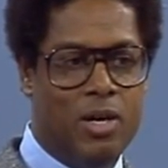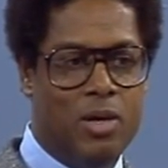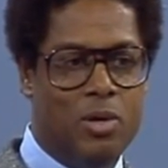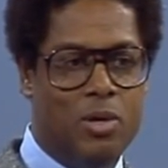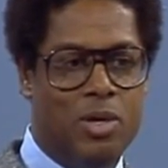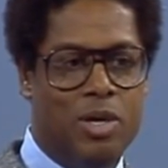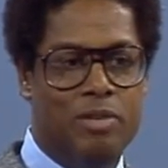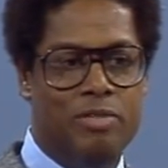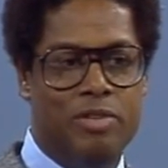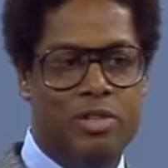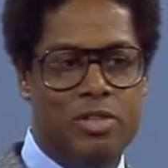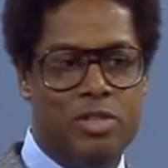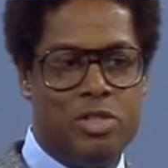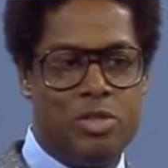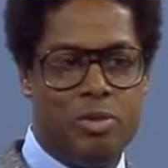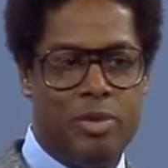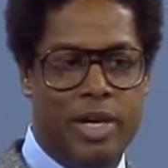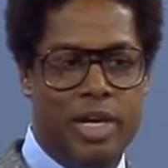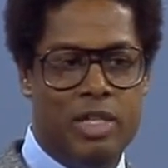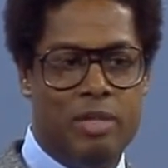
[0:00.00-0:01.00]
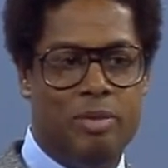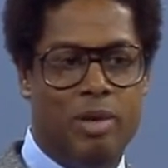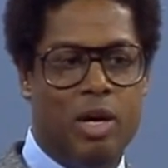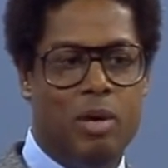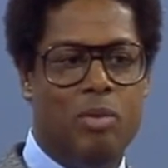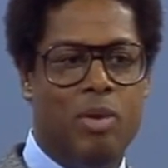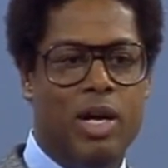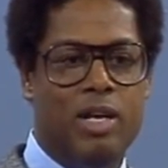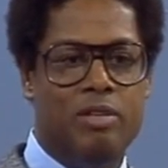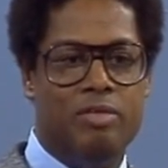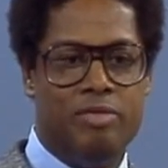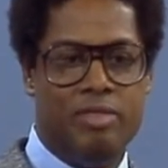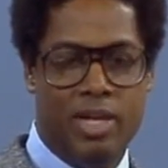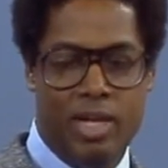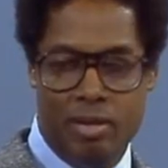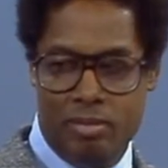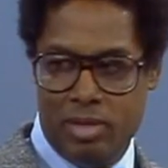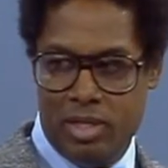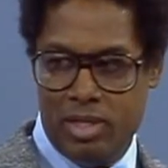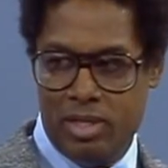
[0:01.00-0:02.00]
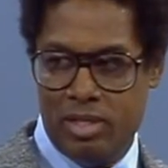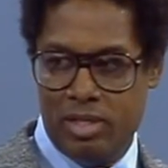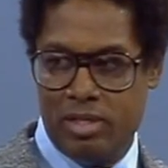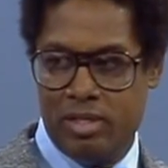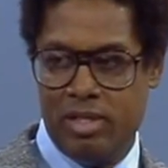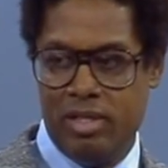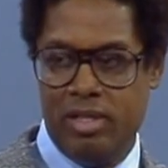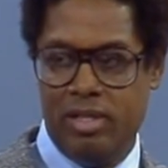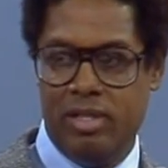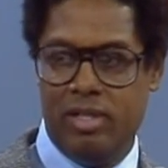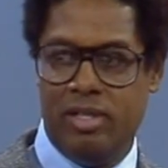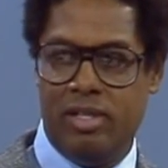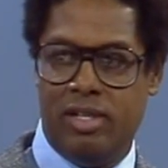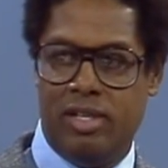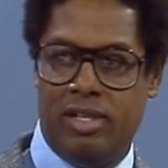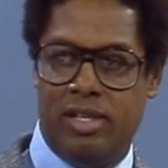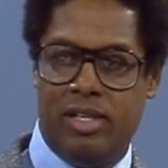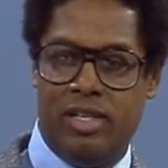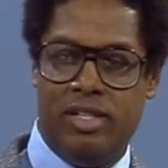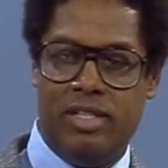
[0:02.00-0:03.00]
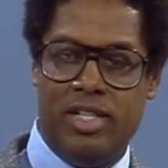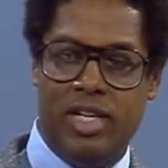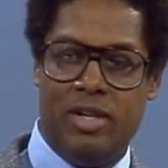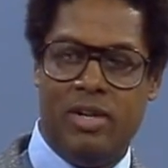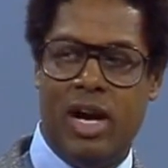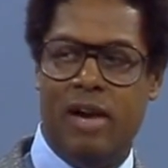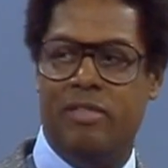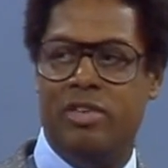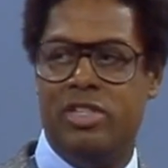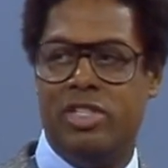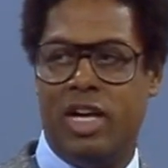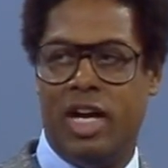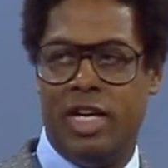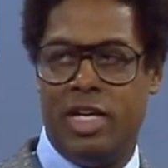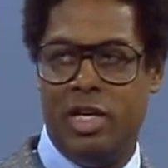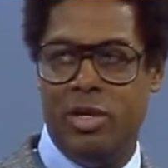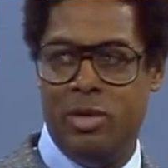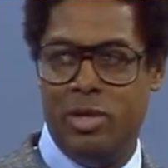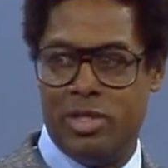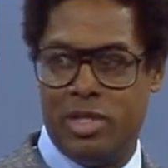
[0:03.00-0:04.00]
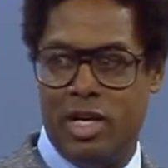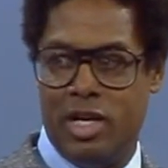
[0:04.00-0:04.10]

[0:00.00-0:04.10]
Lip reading: orphans raised by white families. Their average IQ is